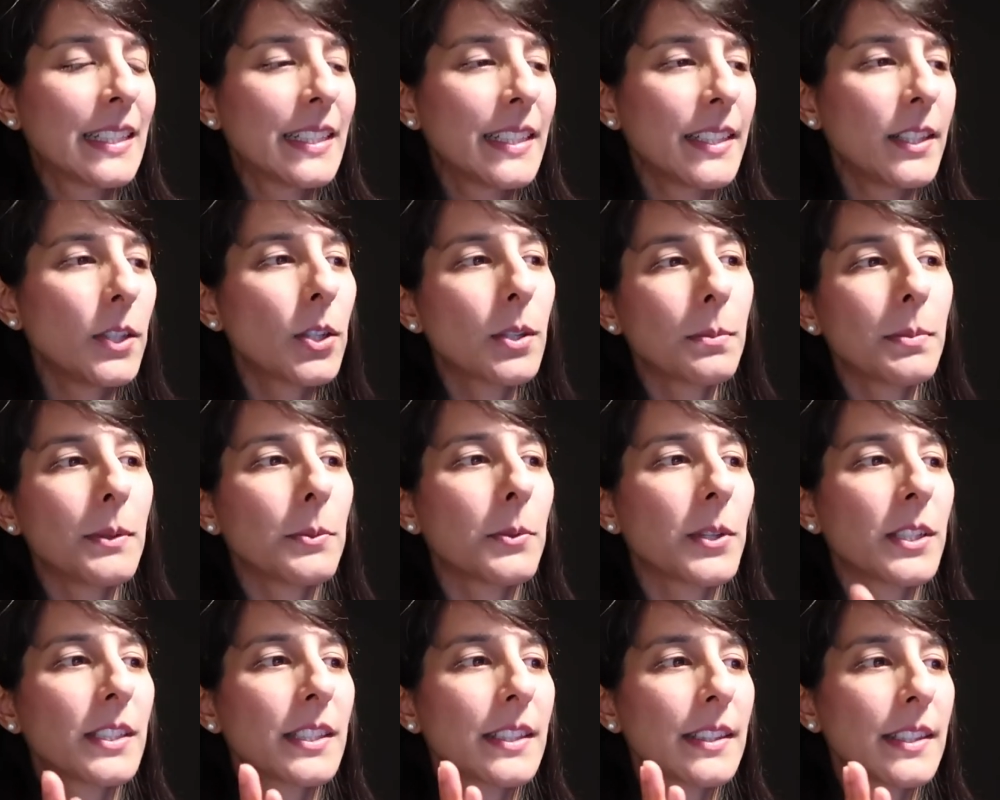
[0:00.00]
You could be
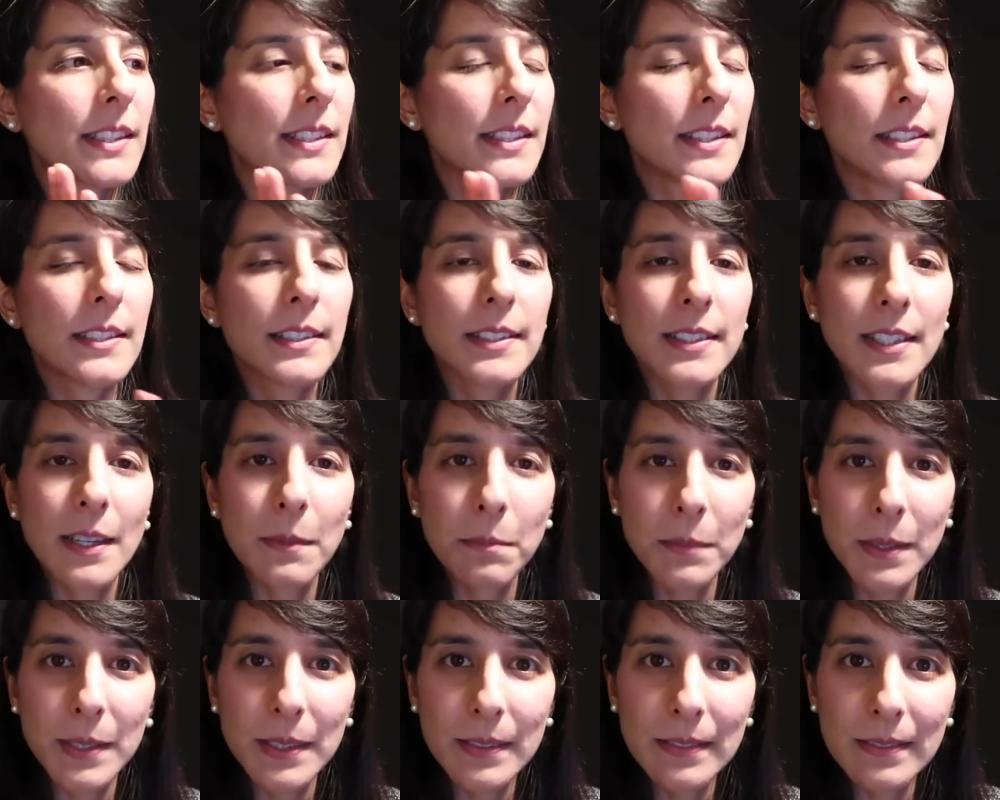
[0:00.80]
watching this in
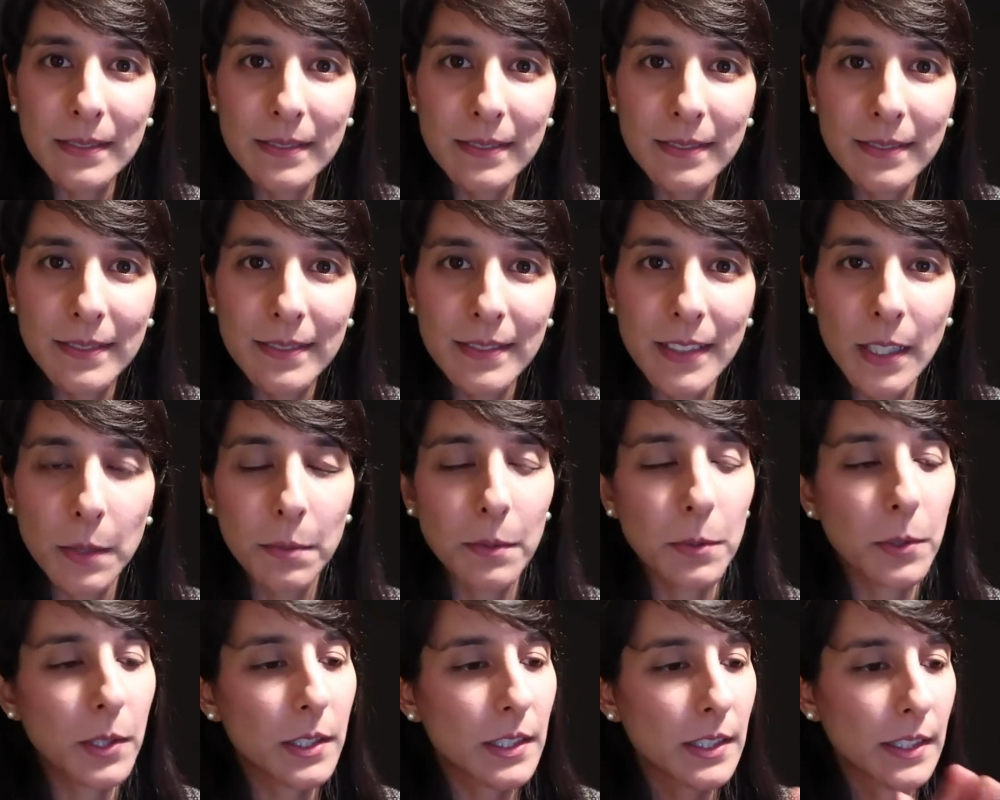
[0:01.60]
December. You could
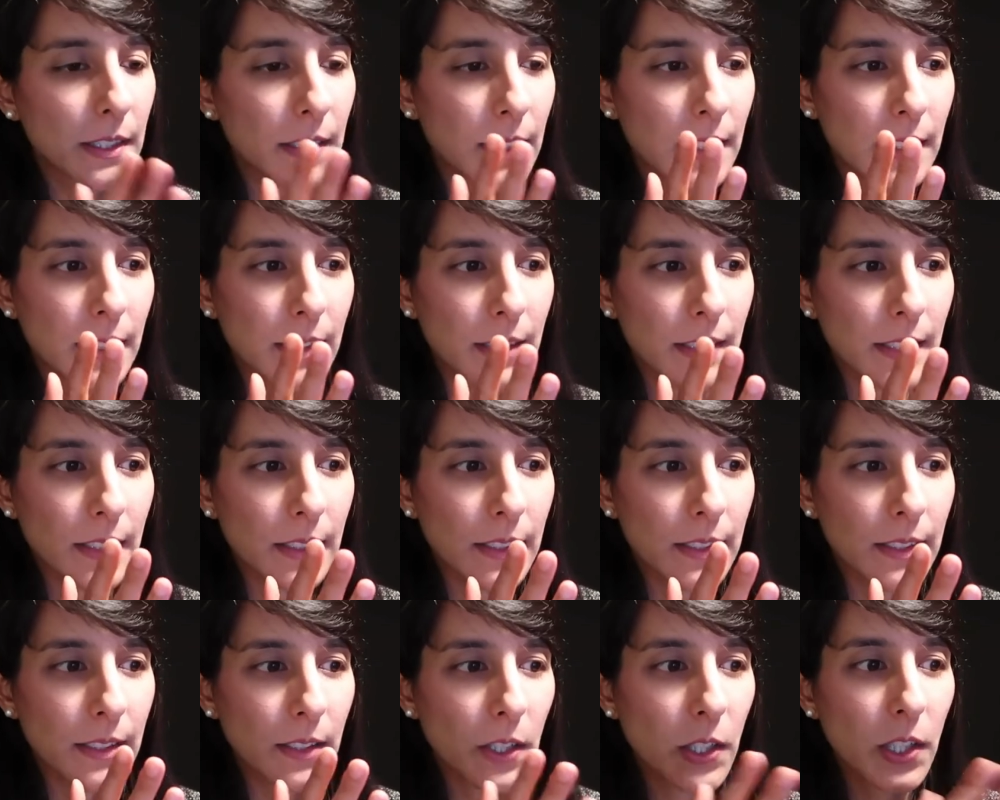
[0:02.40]
be watching this
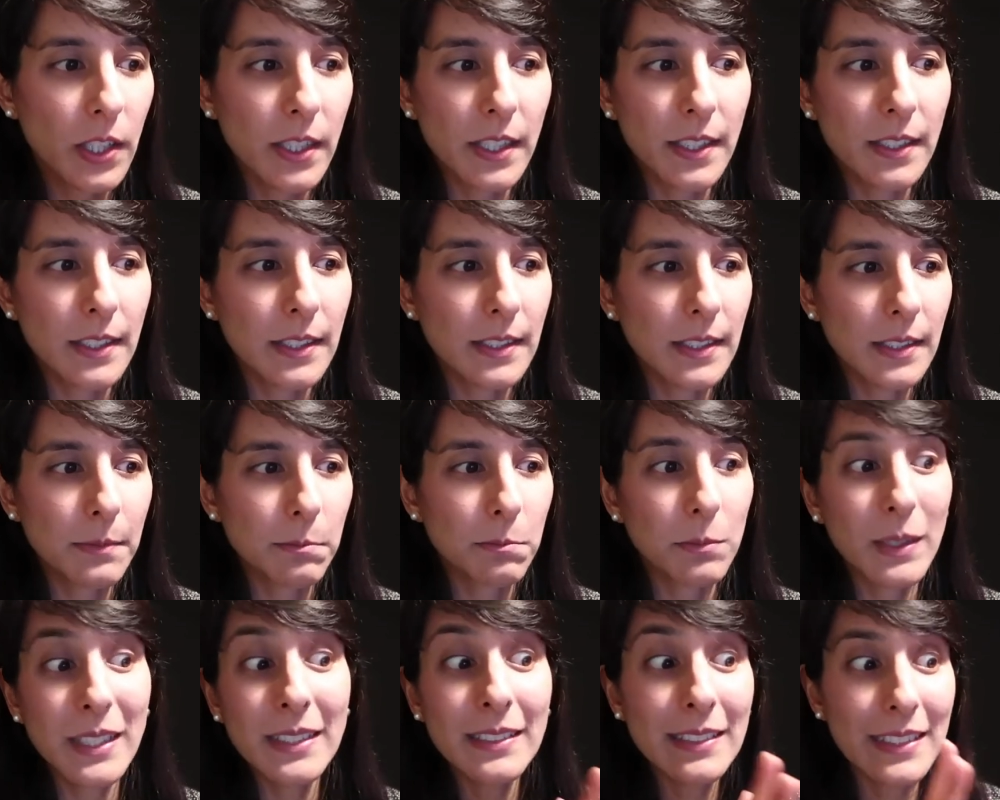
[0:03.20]
early
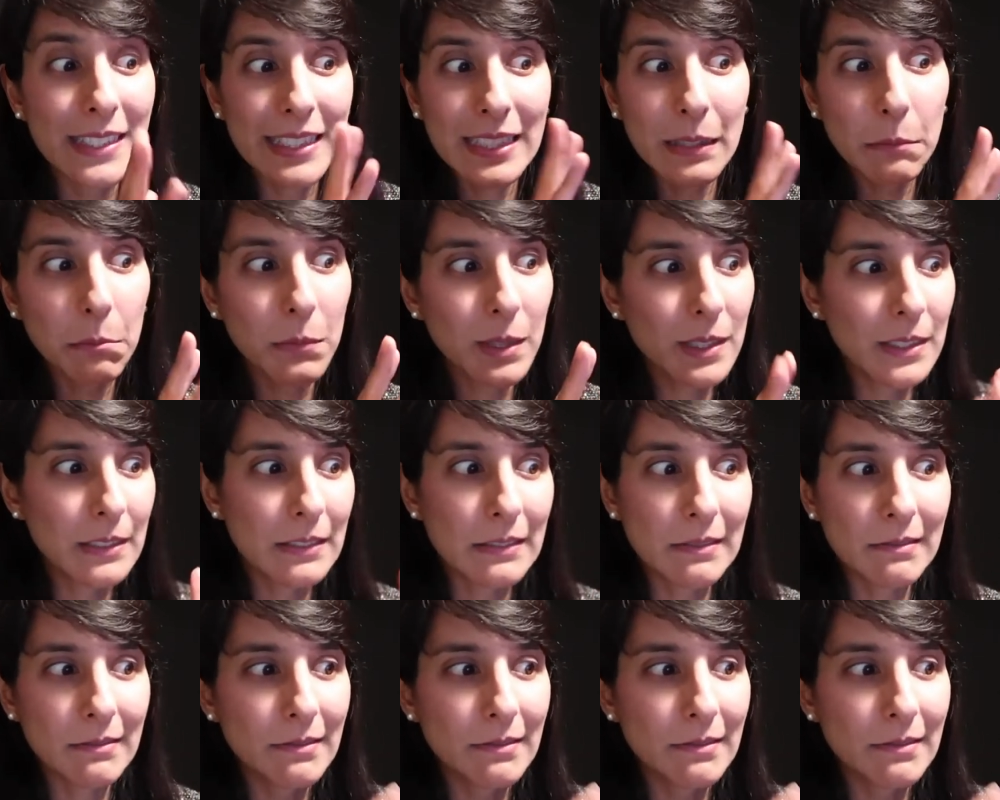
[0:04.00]
mid December,